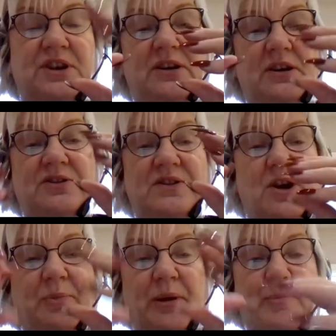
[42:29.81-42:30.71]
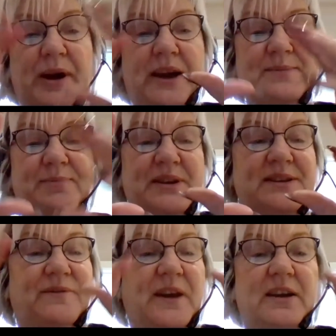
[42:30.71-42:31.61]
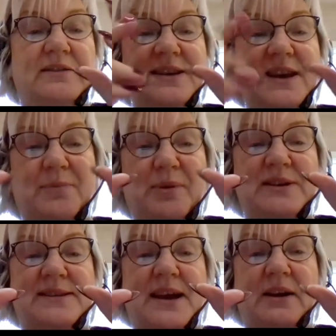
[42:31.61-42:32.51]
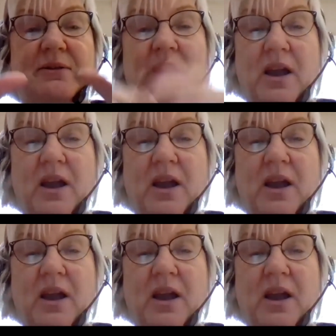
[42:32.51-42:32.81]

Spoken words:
you just copy and paste bits of it and take bits out.